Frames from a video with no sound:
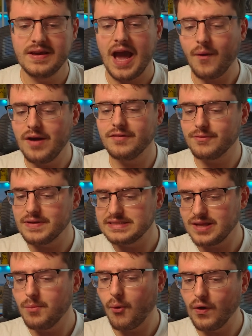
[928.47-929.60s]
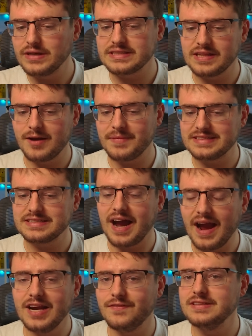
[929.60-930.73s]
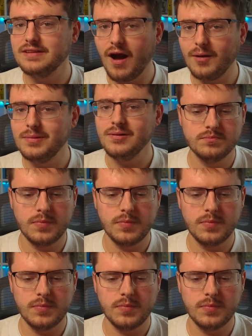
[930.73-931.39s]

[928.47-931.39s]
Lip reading: However, we still poison them. That's kind of a dub,